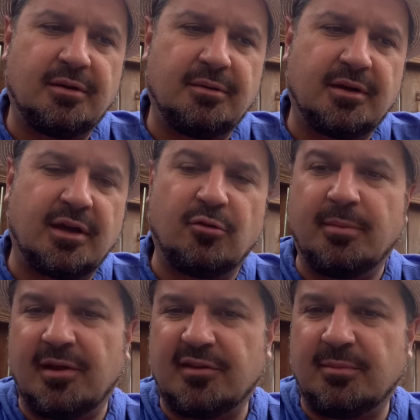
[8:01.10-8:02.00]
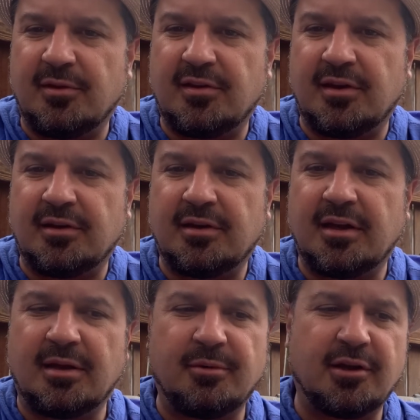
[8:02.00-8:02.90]
kind of remains to be seen.
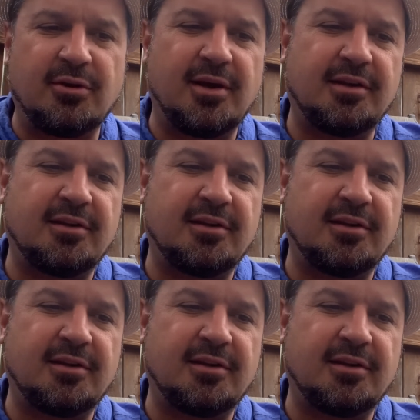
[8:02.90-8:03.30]
And I'm gonna go ahead and